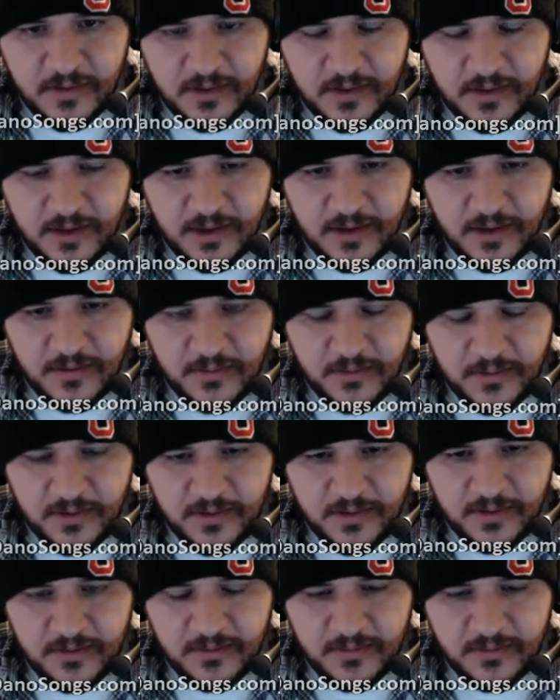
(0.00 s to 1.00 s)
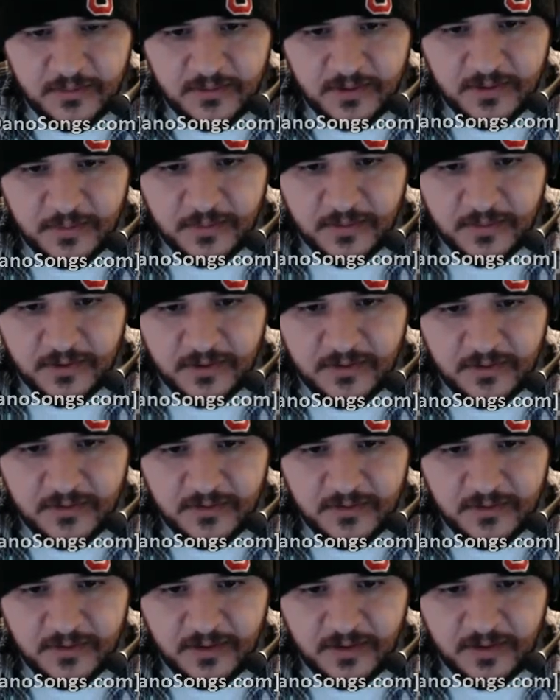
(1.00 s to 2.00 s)
Now we can get some
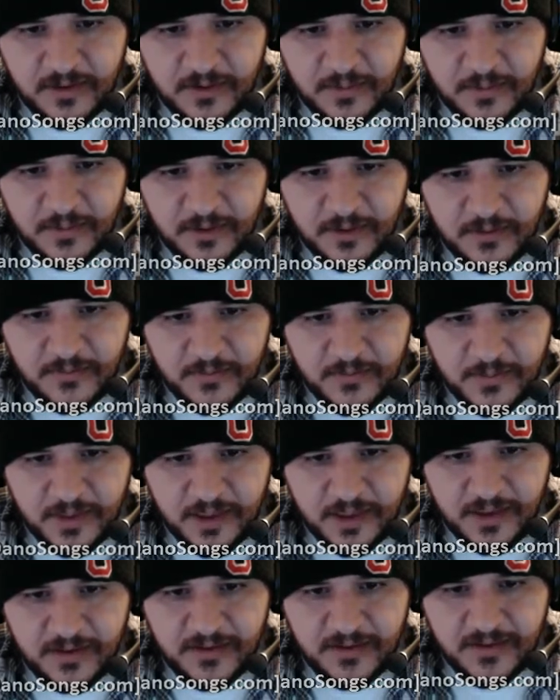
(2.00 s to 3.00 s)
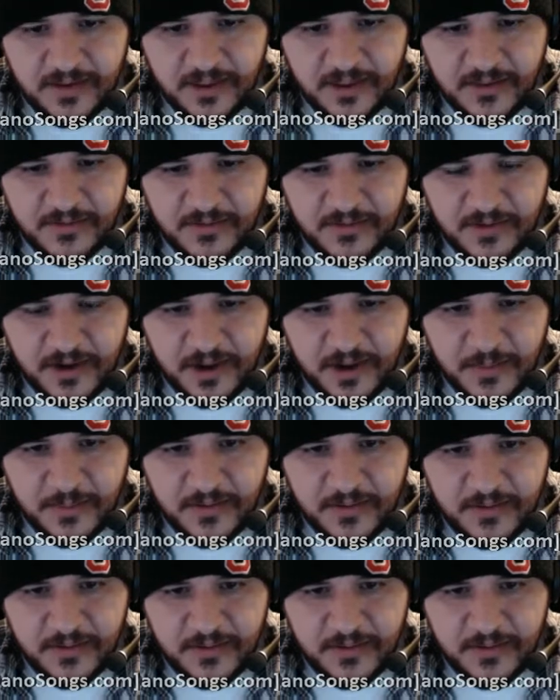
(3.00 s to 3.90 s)
separation and get away from that death trap.